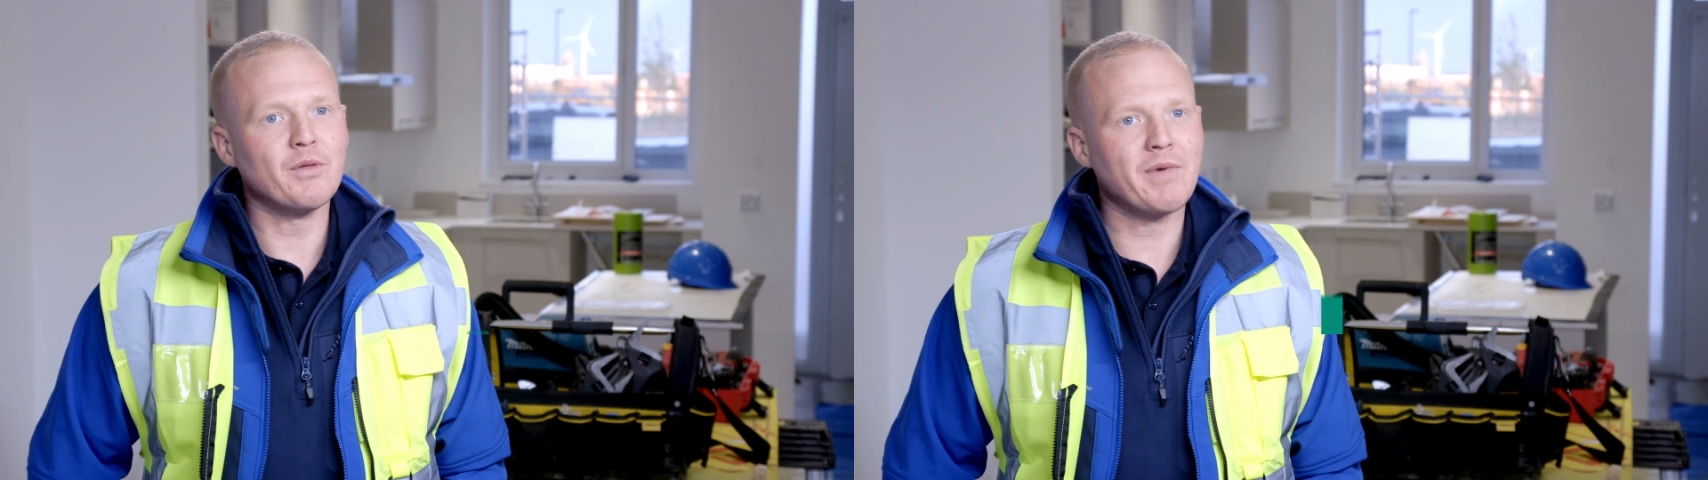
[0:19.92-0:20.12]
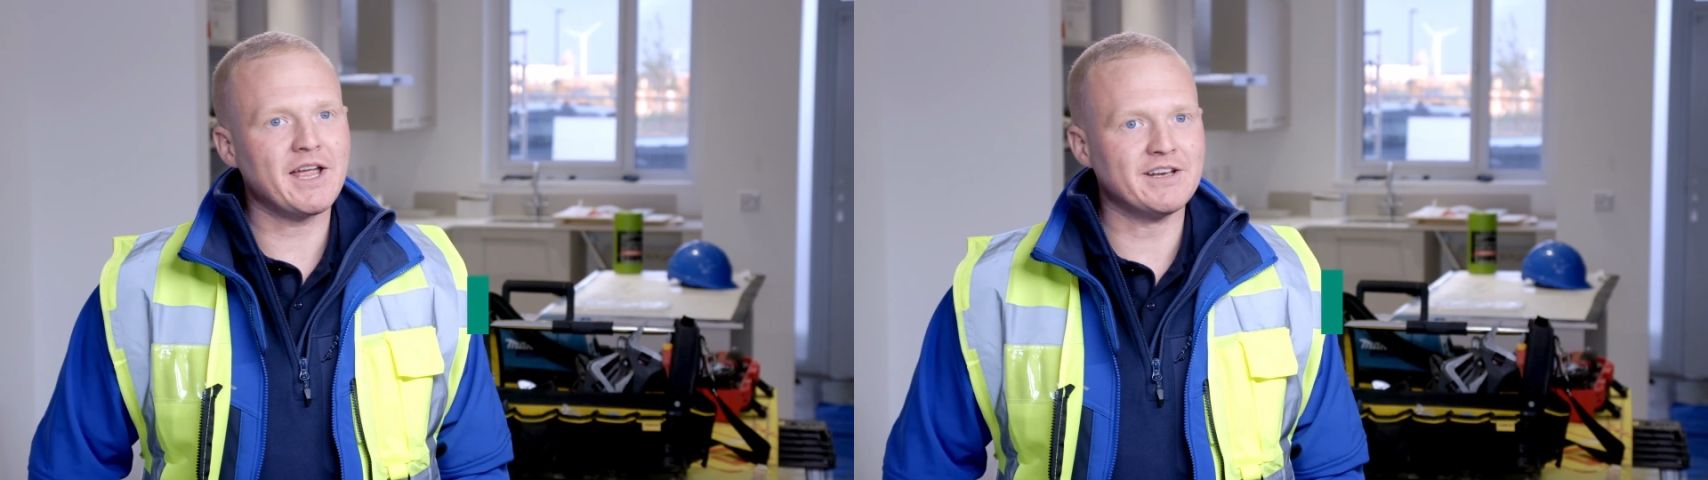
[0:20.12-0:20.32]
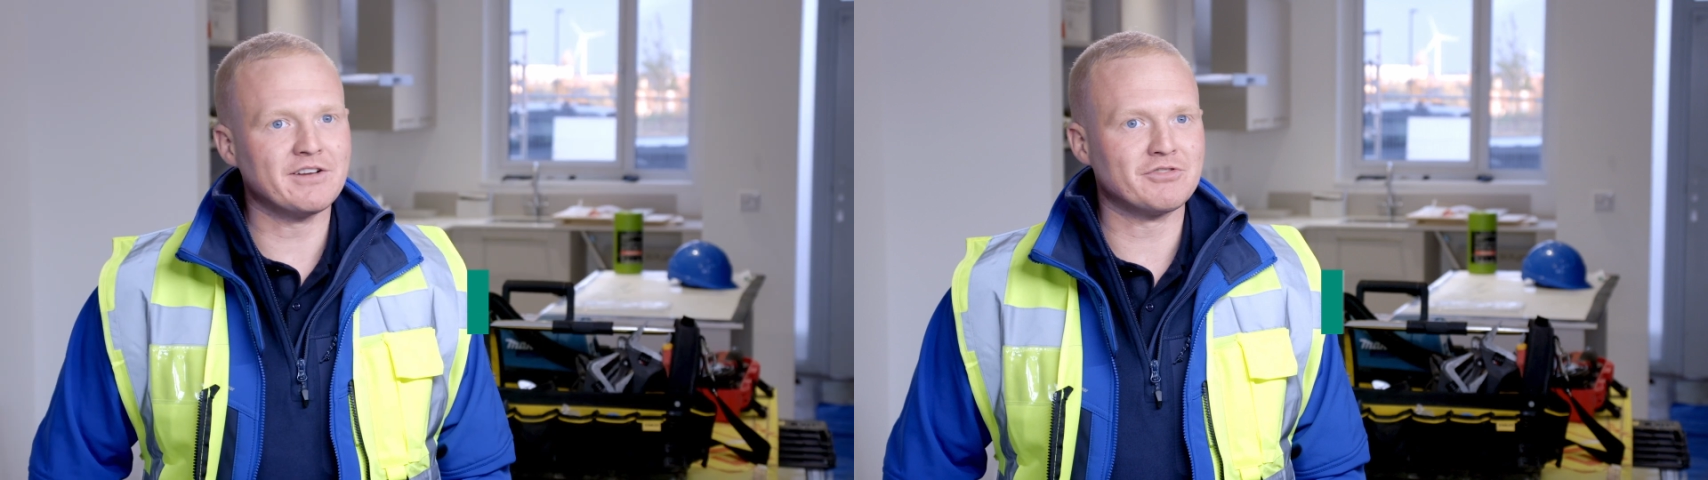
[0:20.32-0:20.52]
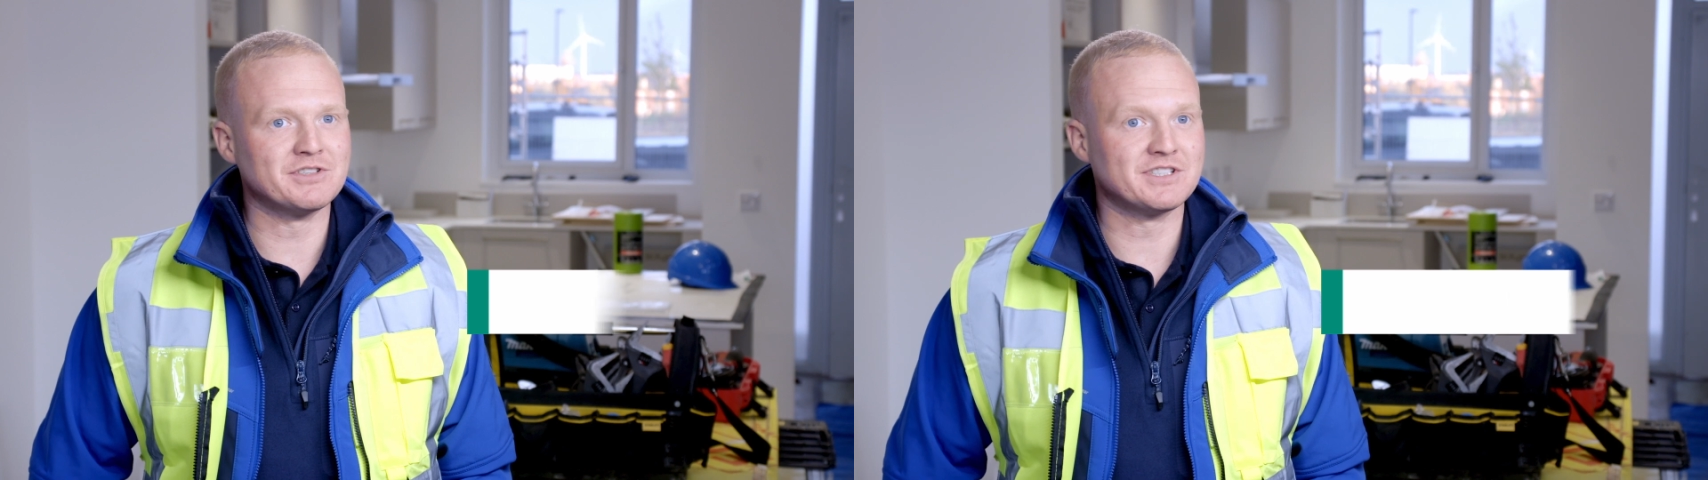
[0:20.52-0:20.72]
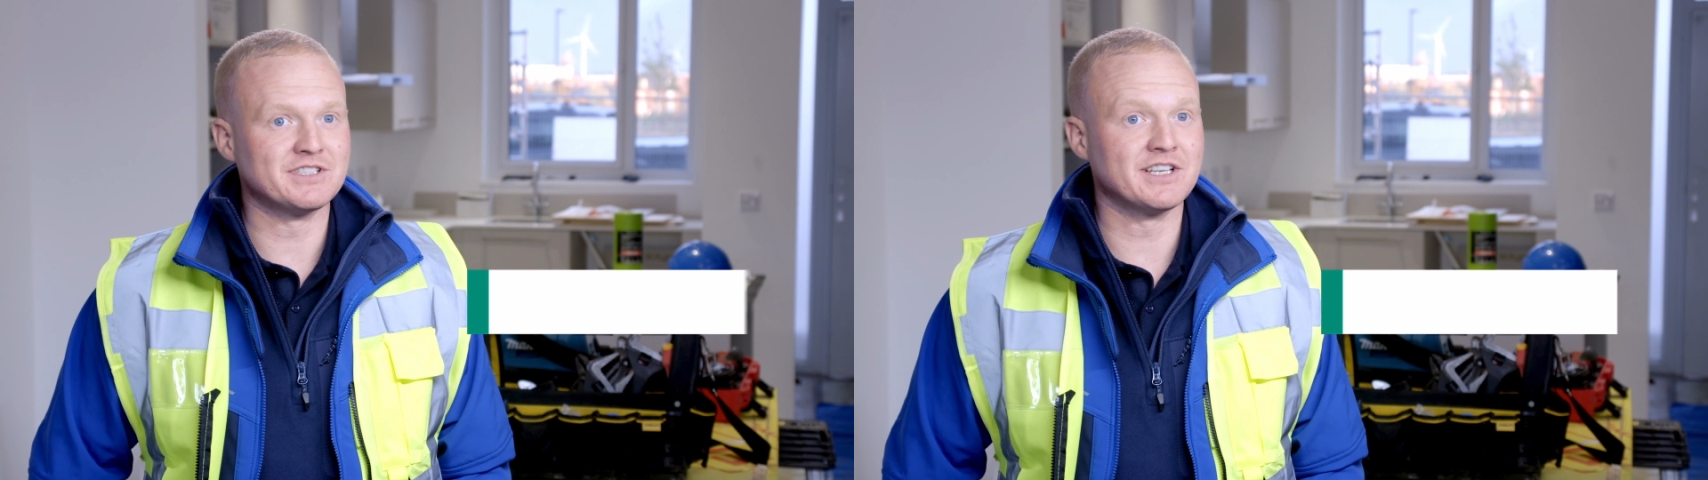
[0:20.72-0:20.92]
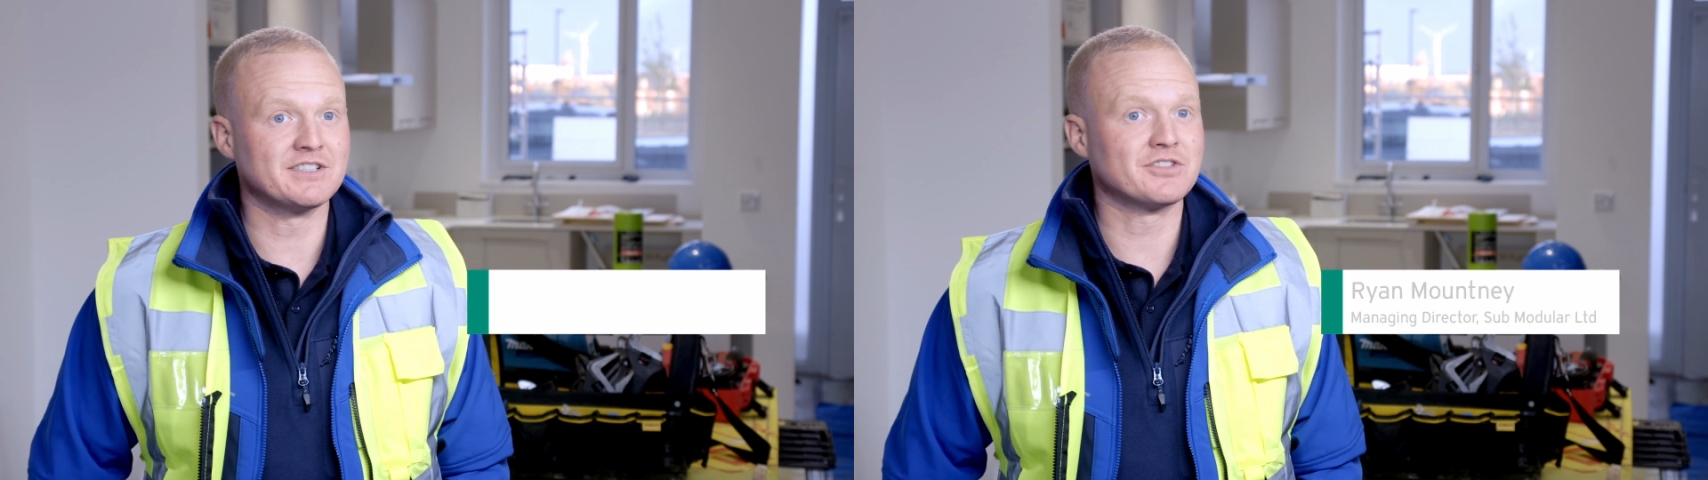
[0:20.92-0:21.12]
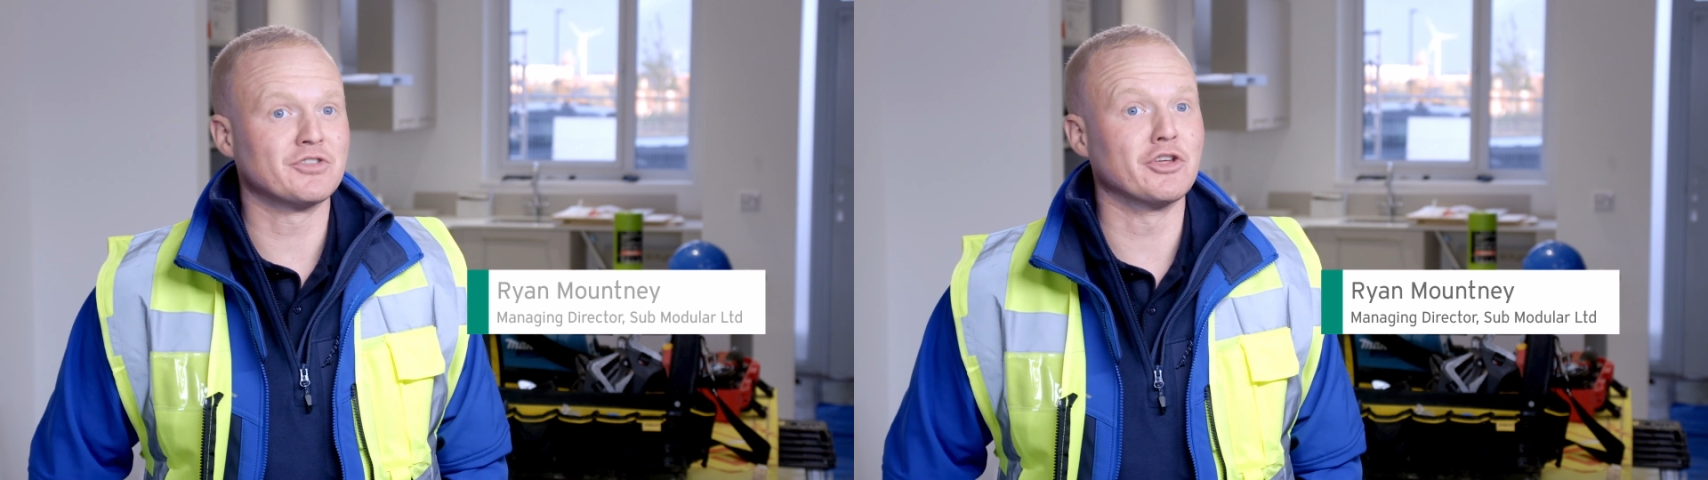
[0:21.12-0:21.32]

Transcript: of the main differences is